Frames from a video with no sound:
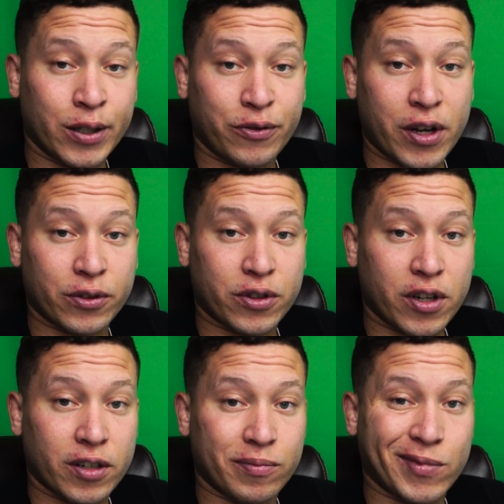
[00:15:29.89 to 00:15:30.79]
Final
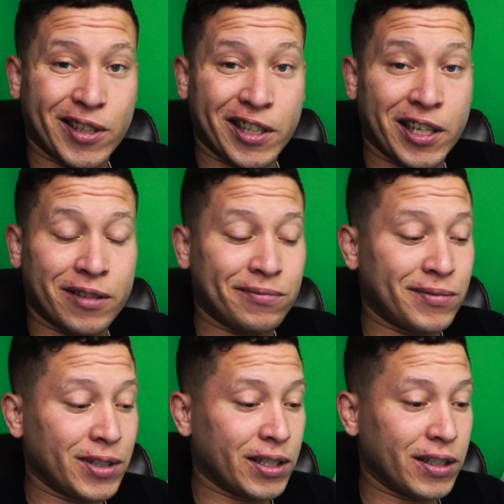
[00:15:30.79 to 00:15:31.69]
thought, again,
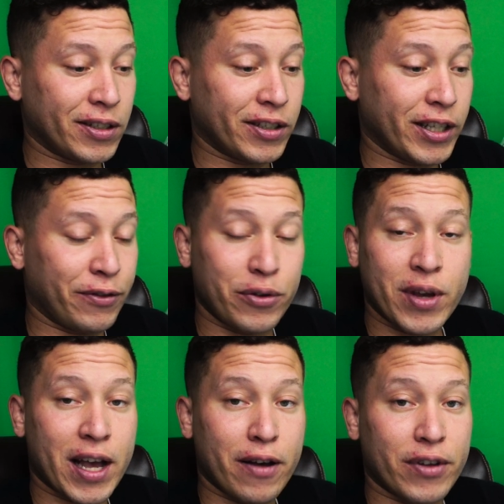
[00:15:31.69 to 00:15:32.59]
if you
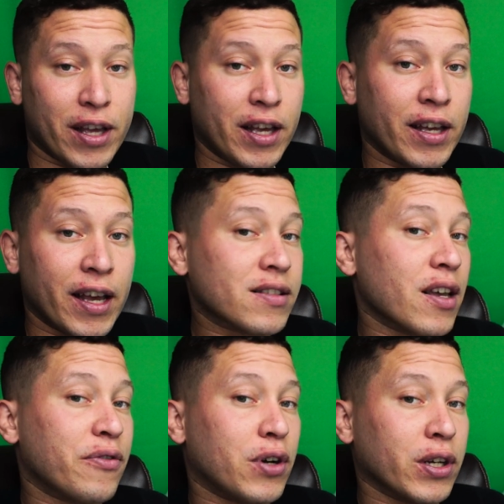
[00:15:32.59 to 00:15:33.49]
have a
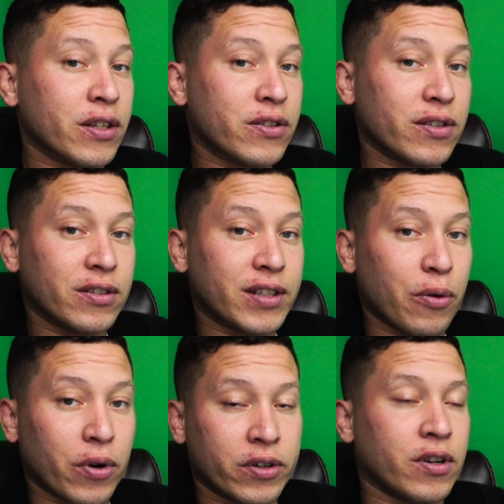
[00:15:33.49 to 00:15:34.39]
anti-fog insert
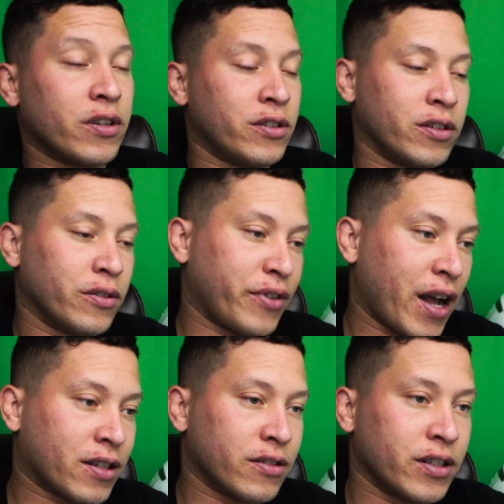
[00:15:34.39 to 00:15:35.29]
that works on your
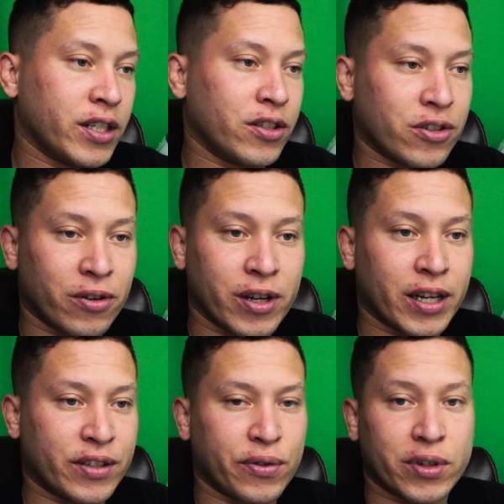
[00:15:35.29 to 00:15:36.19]
factory Shoei
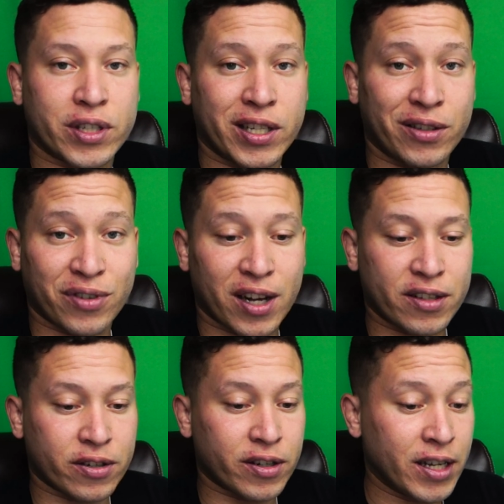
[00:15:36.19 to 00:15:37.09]
X-14
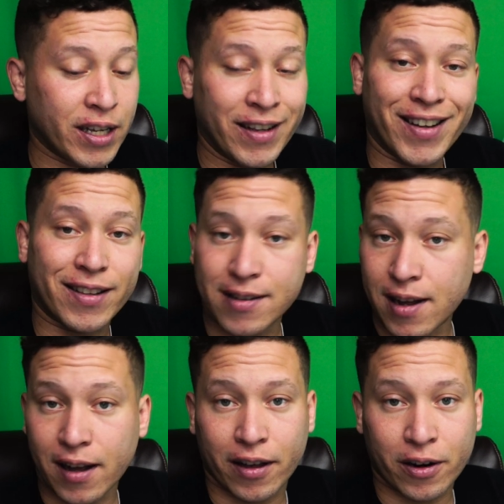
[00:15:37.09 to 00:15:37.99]
visor, it's
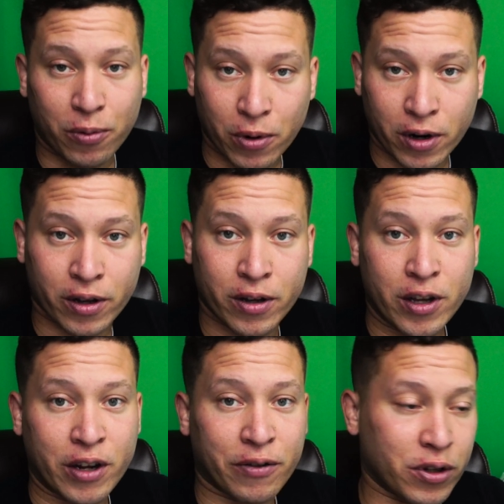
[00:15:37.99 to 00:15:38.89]
not going to work
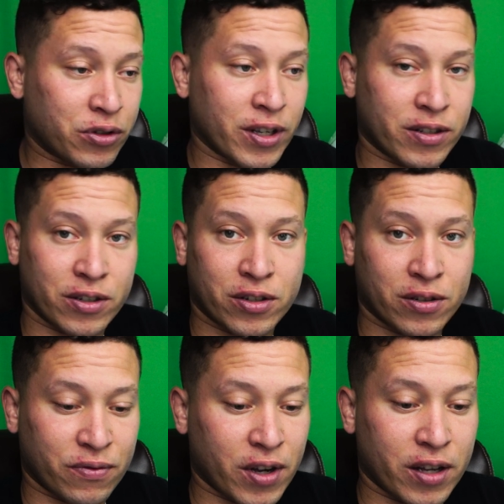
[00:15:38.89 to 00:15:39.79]
for the
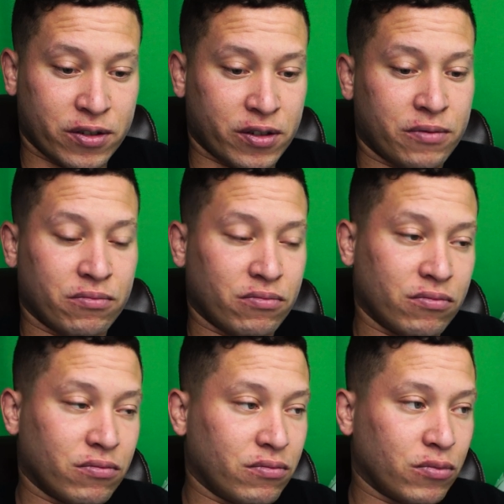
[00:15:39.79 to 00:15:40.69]
Transitions visor.
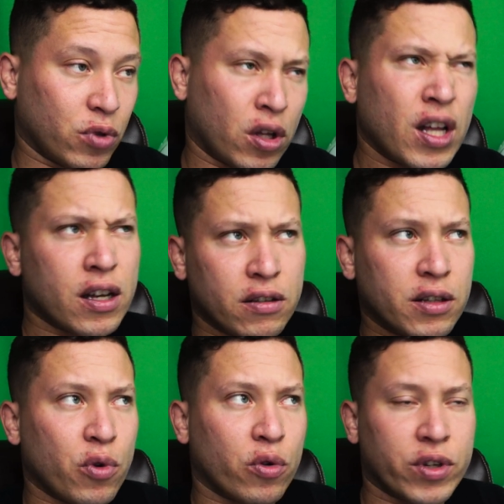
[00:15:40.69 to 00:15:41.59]

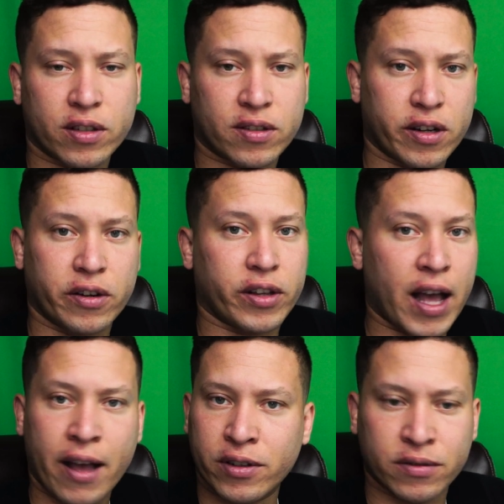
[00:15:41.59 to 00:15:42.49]
It won't necessarily.
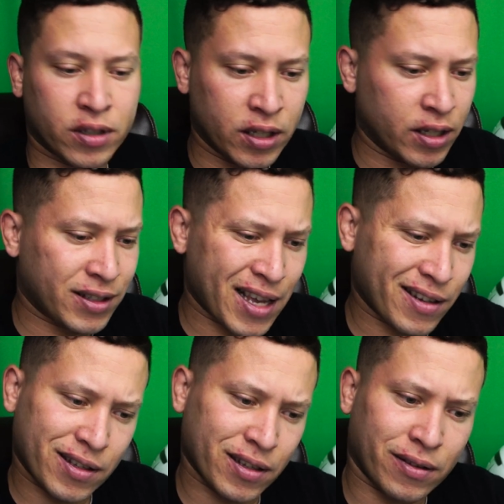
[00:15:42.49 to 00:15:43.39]
I haven't
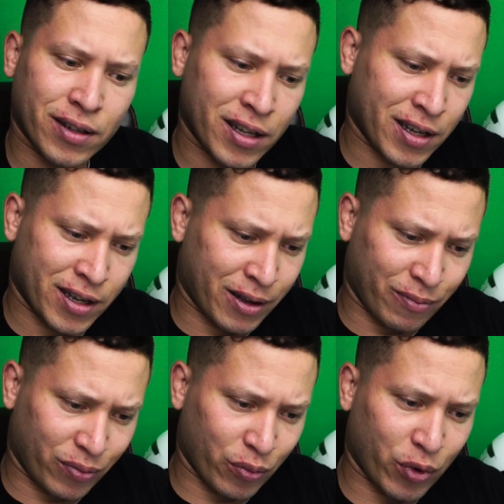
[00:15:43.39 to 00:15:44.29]
tested
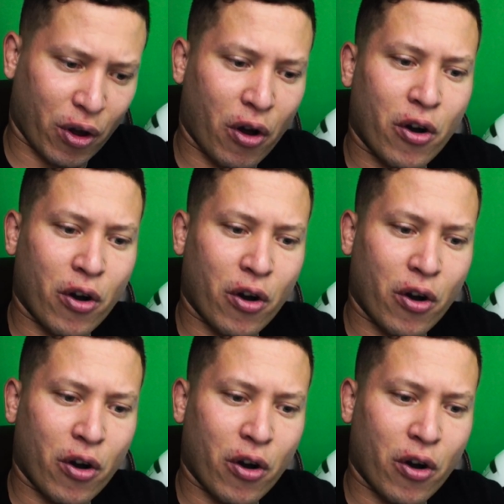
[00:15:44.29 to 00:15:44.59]
with